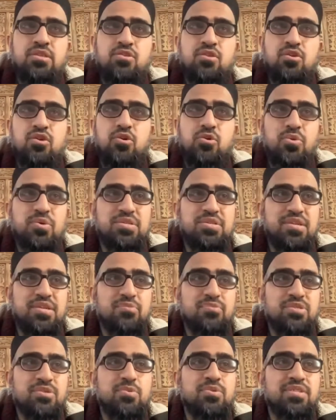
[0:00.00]
so I don't want to say,
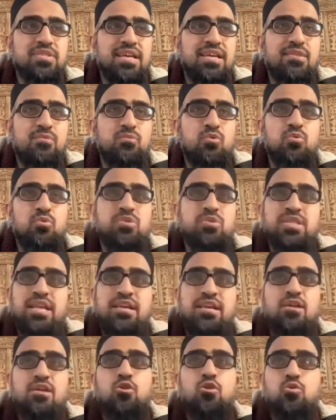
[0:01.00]
but she was like what we say,
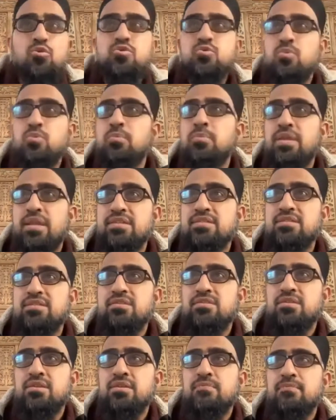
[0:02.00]
like a loose woman, let's
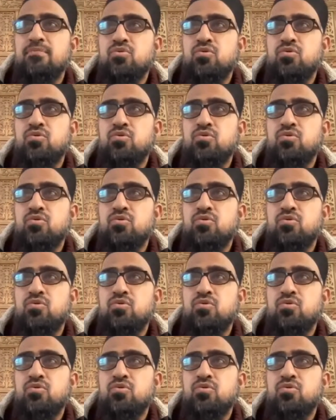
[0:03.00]
just say.